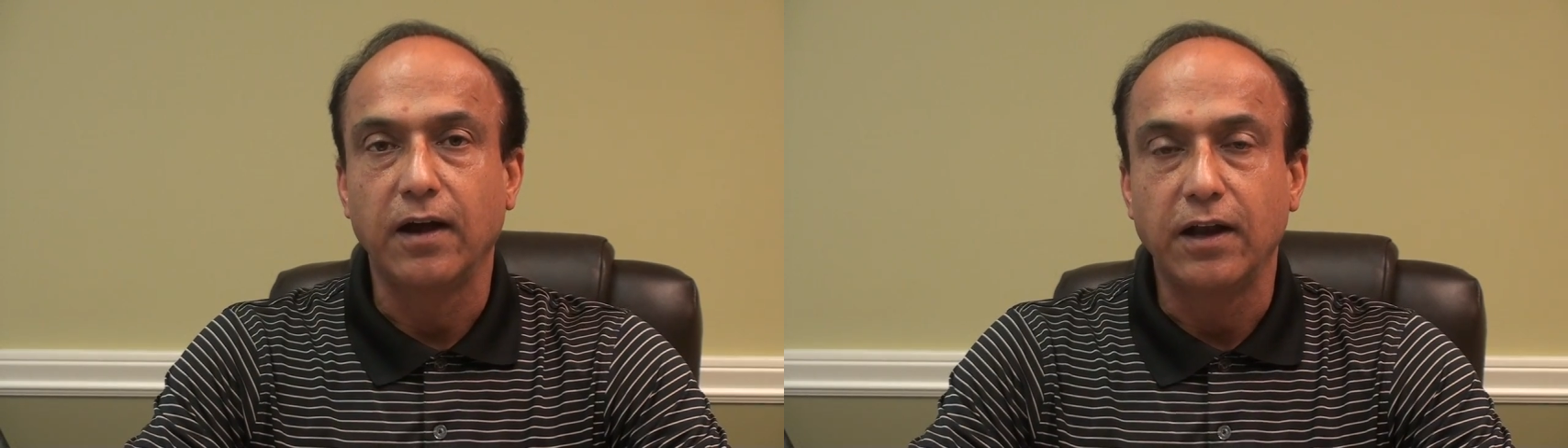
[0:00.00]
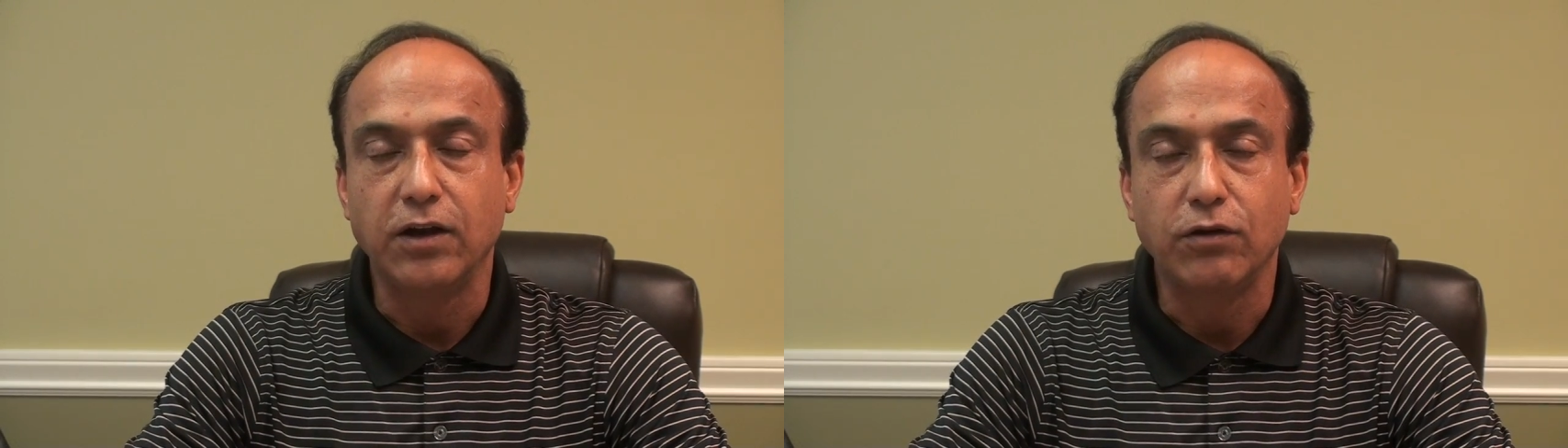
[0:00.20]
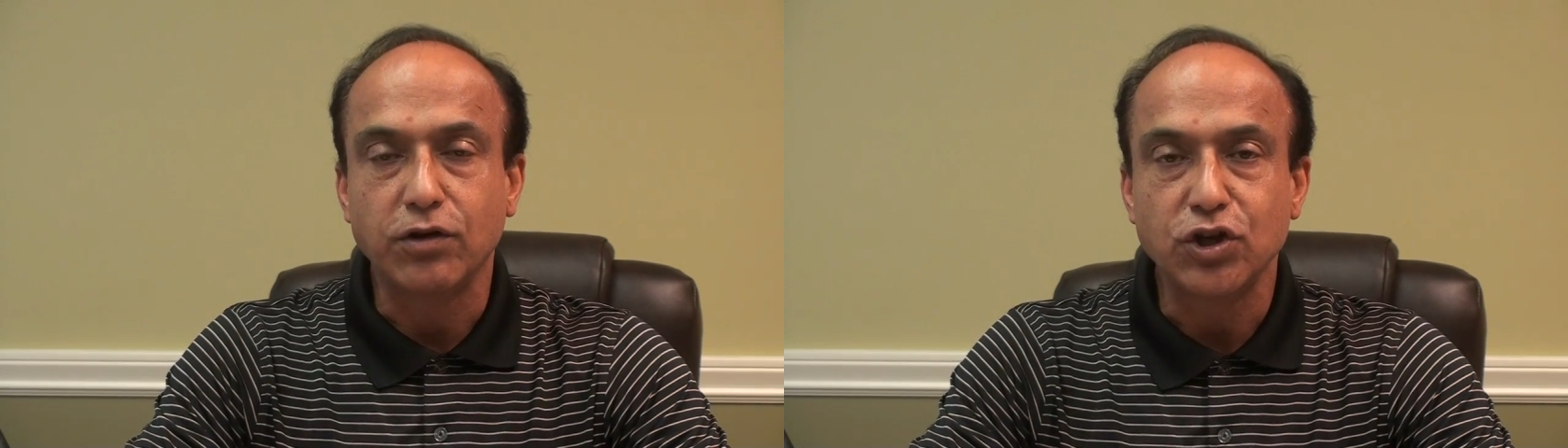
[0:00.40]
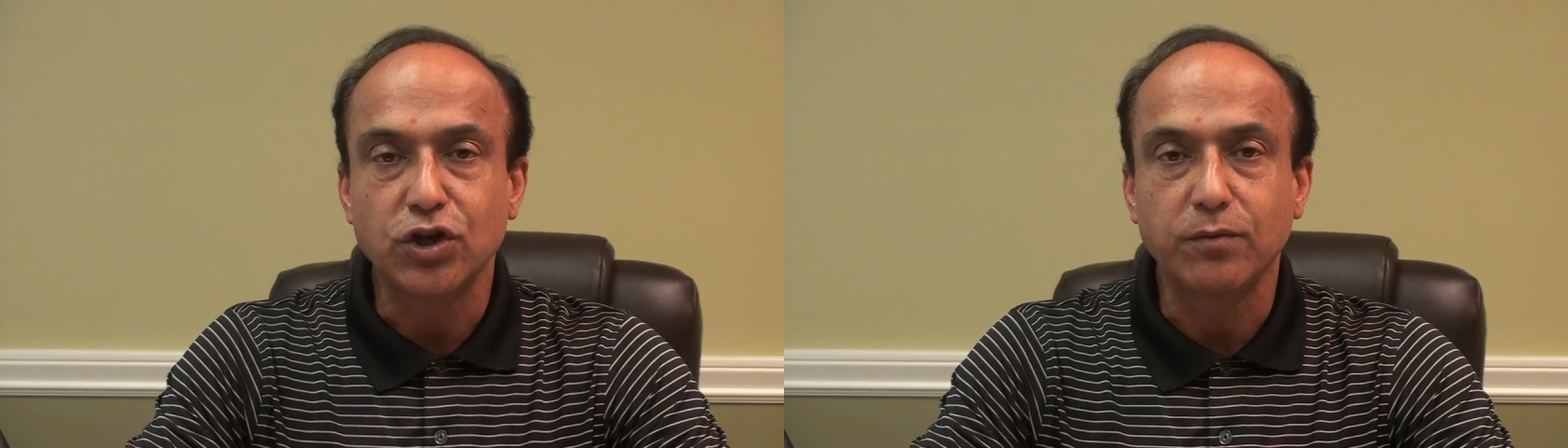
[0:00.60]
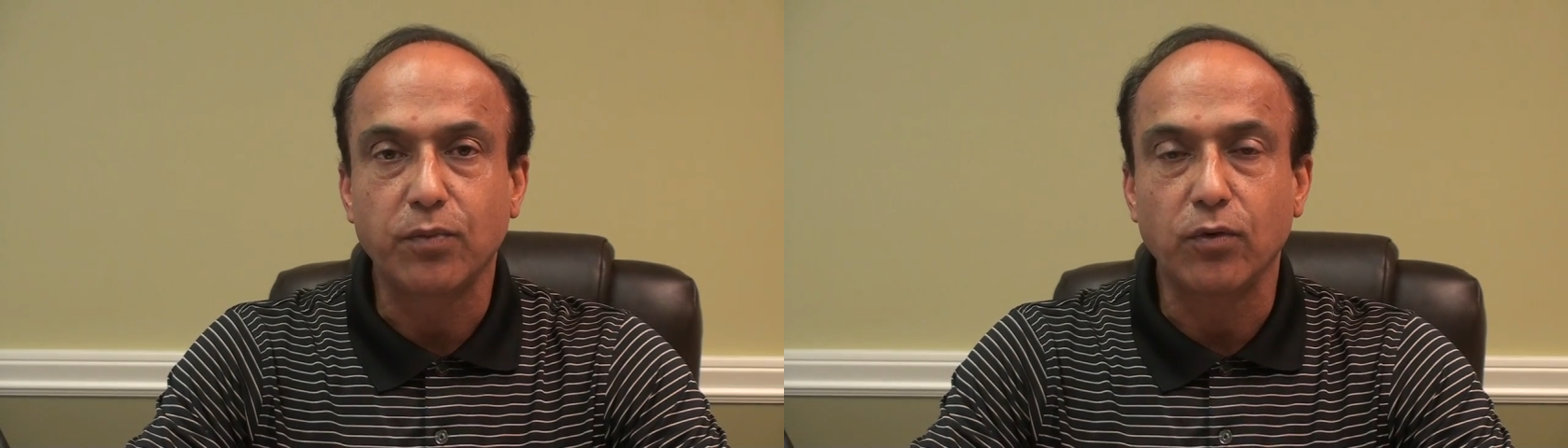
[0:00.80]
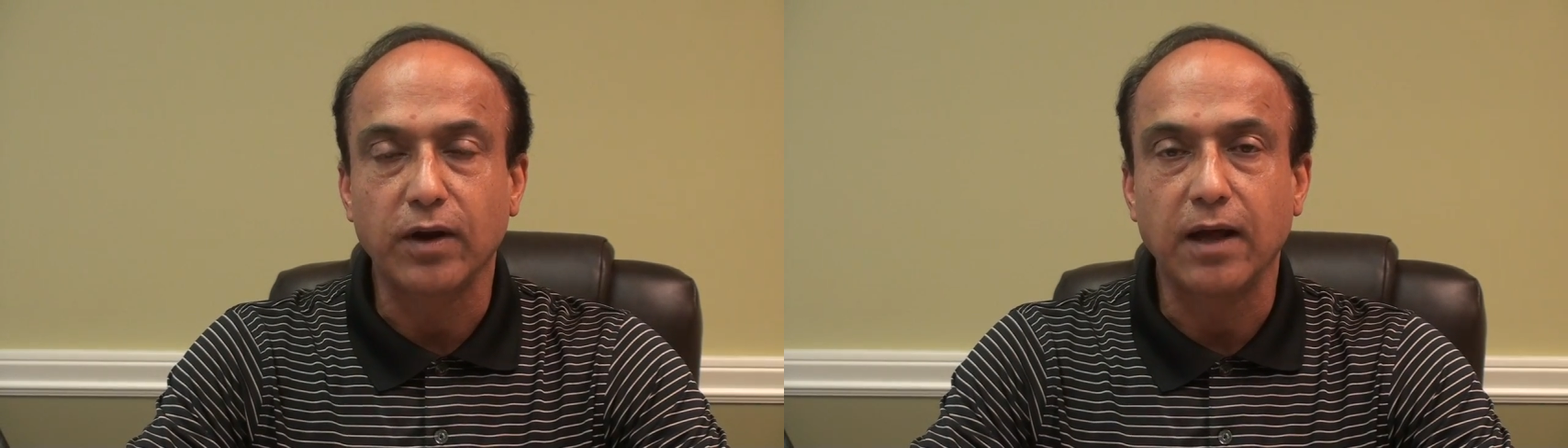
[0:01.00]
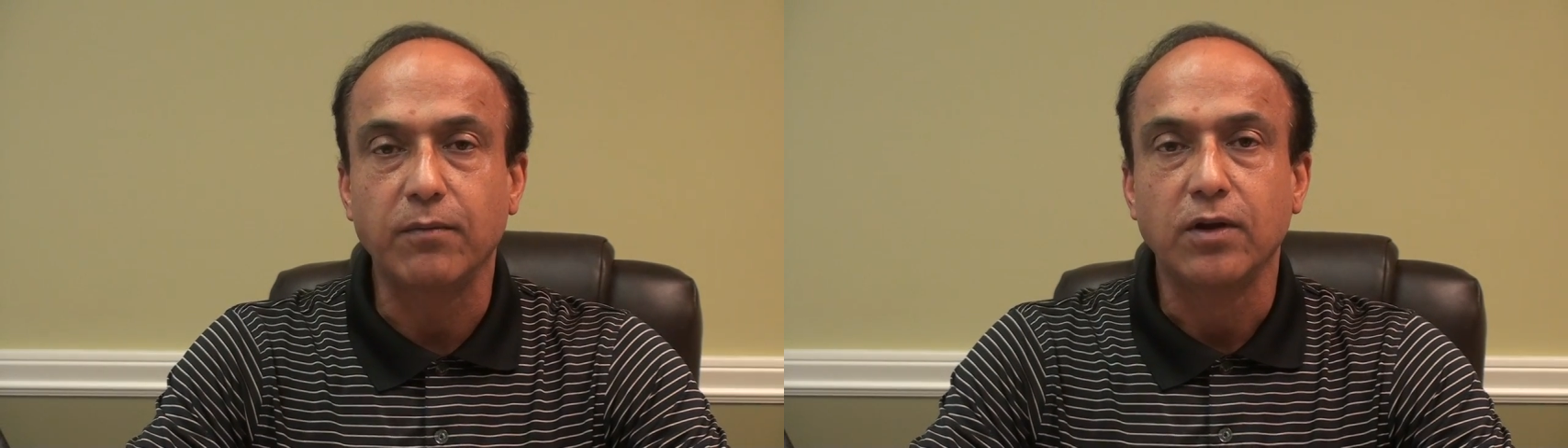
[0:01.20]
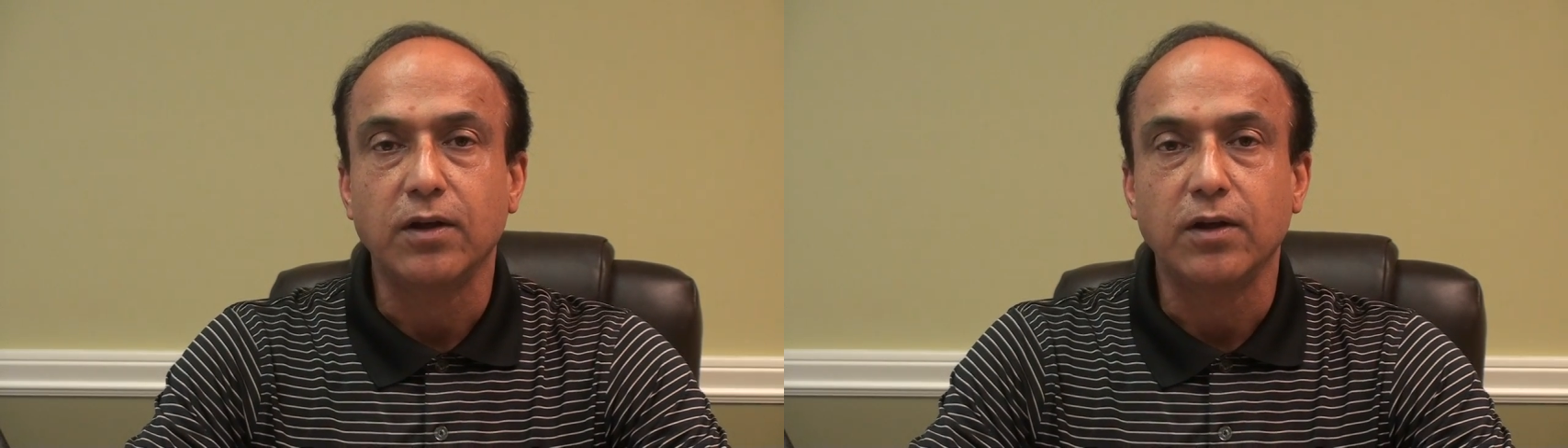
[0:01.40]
and nutrition program,